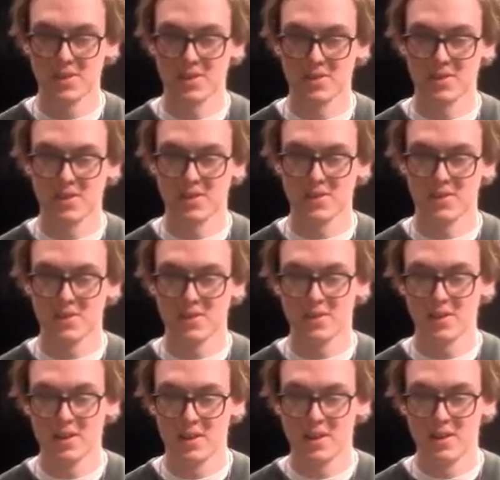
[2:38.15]
This is
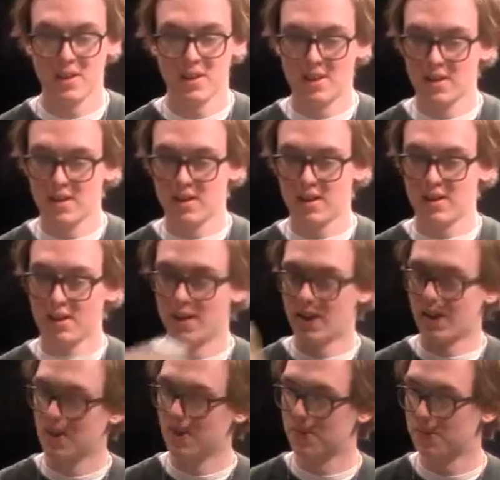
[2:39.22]

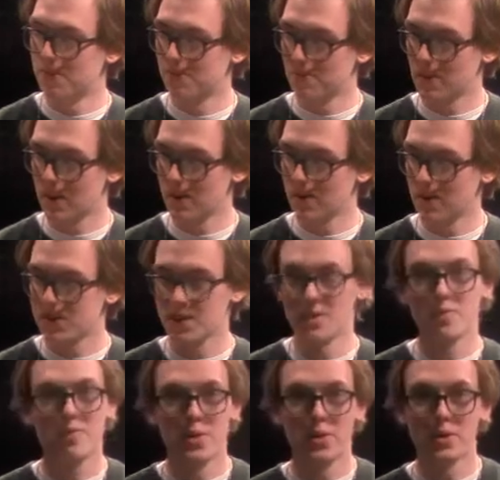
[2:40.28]
it's a
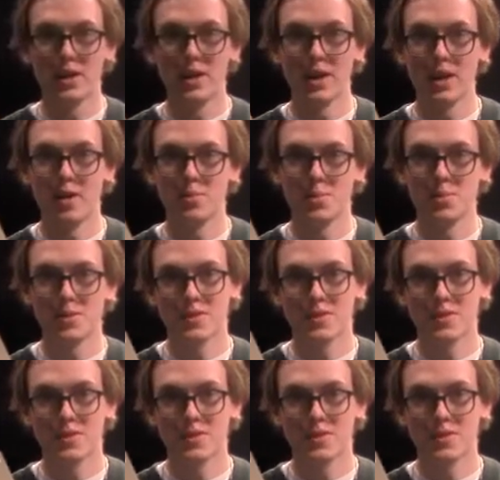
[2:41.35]
folky album.